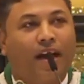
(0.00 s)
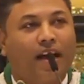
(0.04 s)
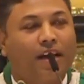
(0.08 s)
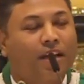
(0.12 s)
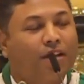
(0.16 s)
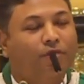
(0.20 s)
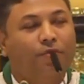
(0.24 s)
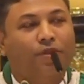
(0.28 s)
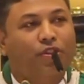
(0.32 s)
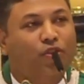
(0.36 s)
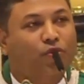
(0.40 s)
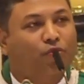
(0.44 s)

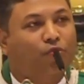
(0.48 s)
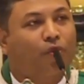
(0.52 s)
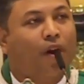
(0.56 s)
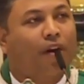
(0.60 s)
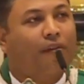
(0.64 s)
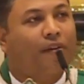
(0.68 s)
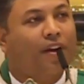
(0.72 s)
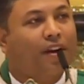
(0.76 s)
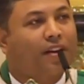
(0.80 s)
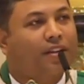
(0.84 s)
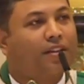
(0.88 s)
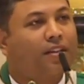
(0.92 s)
and he was
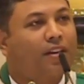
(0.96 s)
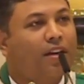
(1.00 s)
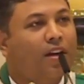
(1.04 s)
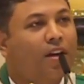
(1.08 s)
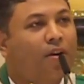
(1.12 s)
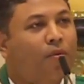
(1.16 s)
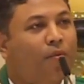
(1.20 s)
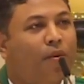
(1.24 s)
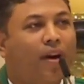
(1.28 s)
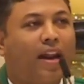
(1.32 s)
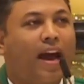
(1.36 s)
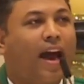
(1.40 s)
worried
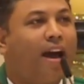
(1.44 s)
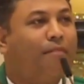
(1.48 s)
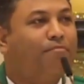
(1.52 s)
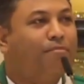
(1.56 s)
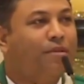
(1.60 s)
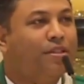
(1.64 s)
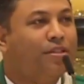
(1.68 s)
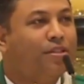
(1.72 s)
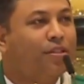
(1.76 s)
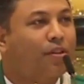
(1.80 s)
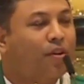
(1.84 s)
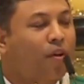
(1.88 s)
what
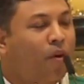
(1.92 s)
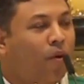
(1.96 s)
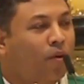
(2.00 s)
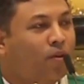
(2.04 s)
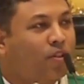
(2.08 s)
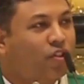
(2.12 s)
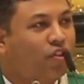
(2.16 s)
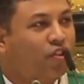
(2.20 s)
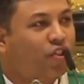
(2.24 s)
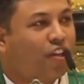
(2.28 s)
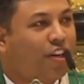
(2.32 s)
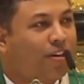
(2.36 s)
happened to
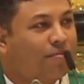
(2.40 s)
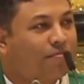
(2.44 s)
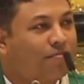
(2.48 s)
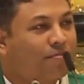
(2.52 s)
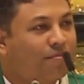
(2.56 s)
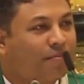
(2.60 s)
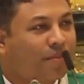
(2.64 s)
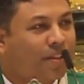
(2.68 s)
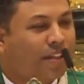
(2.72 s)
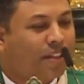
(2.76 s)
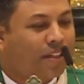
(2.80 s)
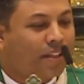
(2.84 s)
old
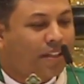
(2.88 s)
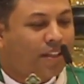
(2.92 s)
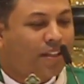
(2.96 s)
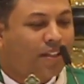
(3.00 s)
Jim.